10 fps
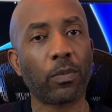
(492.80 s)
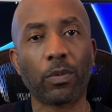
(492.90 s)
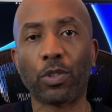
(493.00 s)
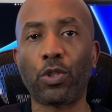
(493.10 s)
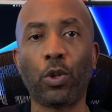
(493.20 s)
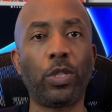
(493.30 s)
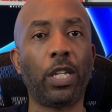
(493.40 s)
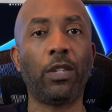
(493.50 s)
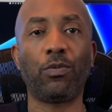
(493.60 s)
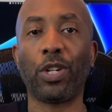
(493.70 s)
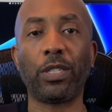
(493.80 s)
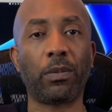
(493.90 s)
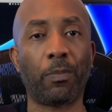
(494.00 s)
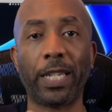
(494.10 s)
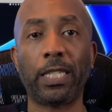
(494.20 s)
Stussy
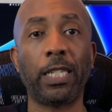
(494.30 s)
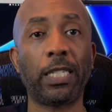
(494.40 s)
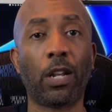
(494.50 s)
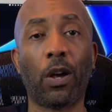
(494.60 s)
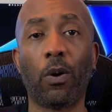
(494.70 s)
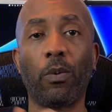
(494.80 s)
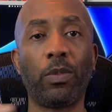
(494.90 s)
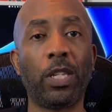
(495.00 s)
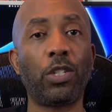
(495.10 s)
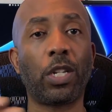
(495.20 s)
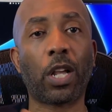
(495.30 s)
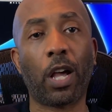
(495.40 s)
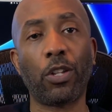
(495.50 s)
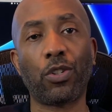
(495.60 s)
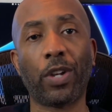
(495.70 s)
just basically said, oh, these are the
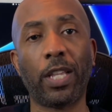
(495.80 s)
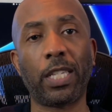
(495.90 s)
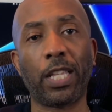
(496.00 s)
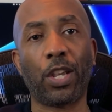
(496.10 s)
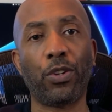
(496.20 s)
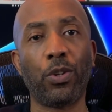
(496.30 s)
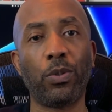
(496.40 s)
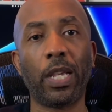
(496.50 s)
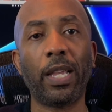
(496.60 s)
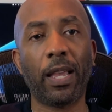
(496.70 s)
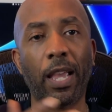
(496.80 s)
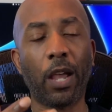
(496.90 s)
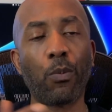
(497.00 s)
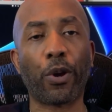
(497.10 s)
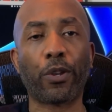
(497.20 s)
color trends that they're using.
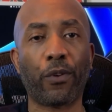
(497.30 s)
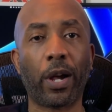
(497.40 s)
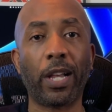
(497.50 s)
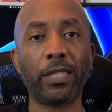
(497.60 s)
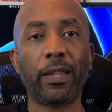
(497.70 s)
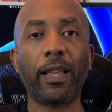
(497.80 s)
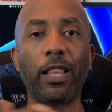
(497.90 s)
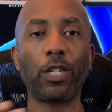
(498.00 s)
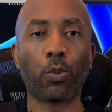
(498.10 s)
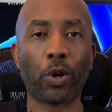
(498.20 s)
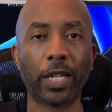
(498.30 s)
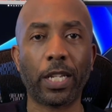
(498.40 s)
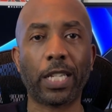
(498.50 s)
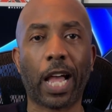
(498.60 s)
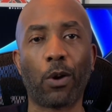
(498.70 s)
It works for us. Let's work it
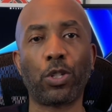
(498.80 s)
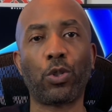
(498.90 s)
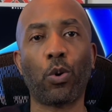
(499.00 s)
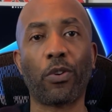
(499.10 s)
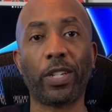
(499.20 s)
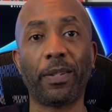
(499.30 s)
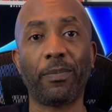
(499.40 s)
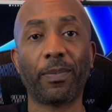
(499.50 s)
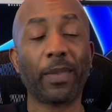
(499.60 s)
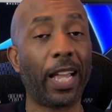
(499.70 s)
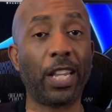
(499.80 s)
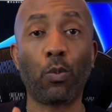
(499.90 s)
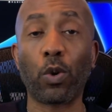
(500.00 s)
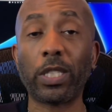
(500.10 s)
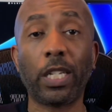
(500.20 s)
into our story. And they
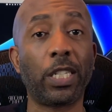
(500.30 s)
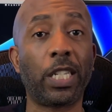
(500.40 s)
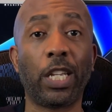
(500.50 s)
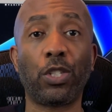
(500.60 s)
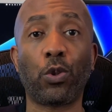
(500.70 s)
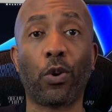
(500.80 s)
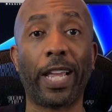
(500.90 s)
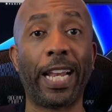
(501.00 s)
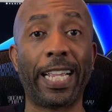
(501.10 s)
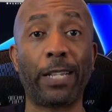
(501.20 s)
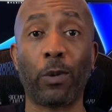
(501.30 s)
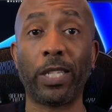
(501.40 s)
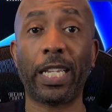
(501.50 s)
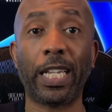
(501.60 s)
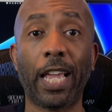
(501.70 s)
worked it into their story. And
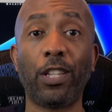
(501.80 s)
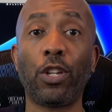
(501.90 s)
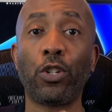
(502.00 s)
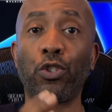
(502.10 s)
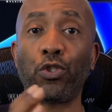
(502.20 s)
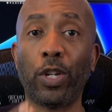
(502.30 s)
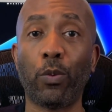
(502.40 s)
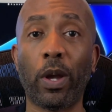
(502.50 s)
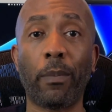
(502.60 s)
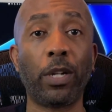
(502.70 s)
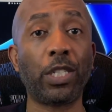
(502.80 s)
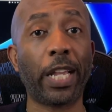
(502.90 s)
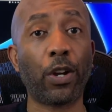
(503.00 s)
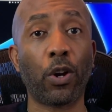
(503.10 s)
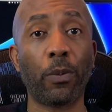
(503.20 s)
once again, streetwear, much
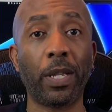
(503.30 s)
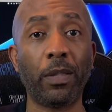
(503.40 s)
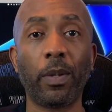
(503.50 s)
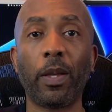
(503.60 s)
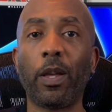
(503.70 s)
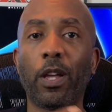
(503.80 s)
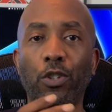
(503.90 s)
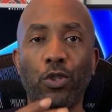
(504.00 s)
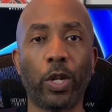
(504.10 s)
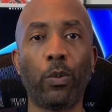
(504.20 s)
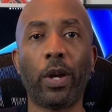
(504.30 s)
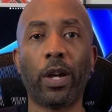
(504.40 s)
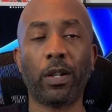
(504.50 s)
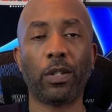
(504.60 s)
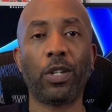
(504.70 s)
like urban,
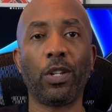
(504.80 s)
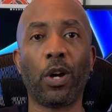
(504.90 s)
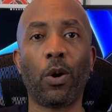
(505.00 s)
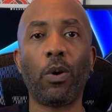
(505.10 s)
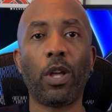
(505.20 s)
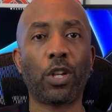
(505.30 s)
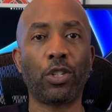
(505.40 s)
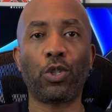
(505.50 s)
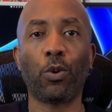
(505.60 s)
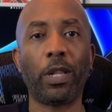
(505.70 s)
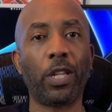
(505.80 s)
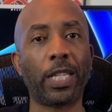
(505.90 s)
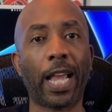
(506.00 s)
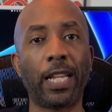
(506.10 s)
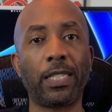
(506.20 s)
streetwear, consumer looked
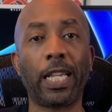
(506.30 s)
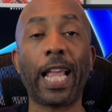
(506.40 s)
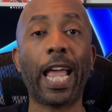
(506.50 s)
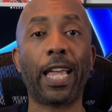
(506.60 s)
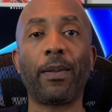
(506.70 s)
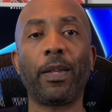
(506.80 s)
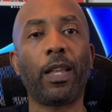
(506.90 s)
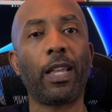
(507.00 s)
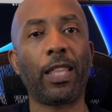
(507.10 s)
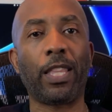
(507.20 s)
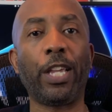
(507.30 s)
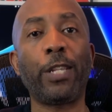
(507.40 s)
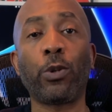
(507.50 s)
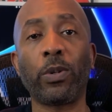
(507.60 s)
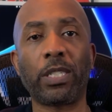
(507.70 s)
at it and said, hey, they're
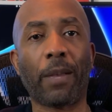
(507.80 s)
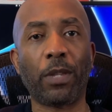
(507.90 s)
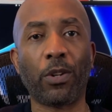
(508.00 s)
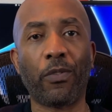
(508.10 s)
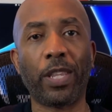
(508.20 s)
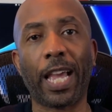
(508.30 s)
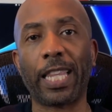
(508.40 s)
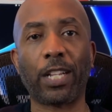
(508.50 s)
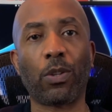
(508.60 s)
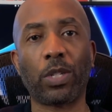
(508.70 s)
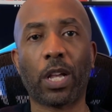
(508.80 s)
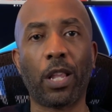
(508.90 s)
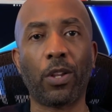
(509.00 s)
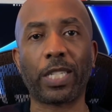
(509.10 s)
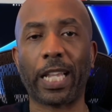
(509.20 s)
doing something over there. I like those
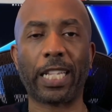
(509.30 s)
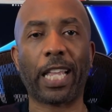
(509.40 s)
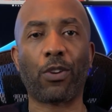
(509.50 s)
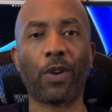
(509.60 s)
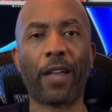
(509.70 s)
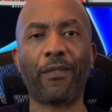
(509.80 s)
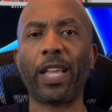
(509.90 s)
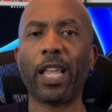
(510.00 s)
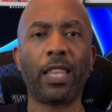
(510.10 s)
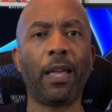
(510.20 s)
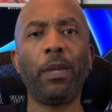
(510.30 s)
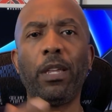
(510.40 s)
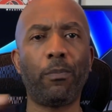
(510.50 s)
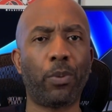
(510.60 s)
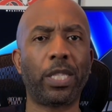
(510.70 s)
colors. I like that graphic. Let
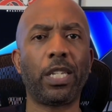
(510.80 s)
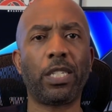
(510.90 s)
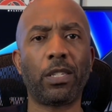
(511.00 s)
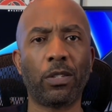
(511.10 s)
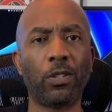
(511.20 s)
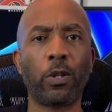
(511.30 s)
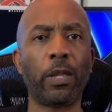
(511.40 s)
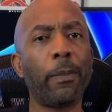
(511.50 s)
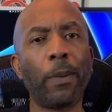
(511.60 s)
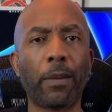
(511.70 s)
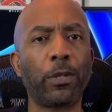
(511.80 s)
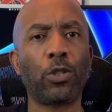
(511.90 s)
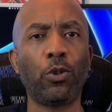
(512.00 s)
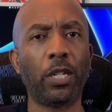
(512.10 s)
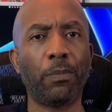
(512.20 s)
me put this, let me pick up a
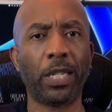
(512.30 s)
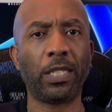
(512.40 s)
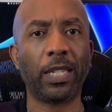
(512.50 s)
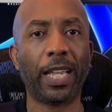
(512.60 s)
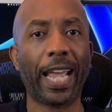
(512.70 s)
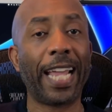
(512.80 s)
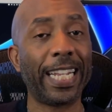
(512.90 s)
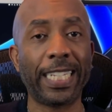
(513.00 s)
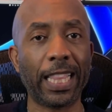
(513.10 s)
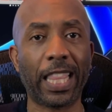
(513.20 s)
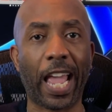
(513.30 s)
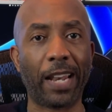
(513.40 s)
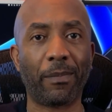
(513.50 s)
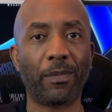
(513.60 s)
Stussy piece. And they did that.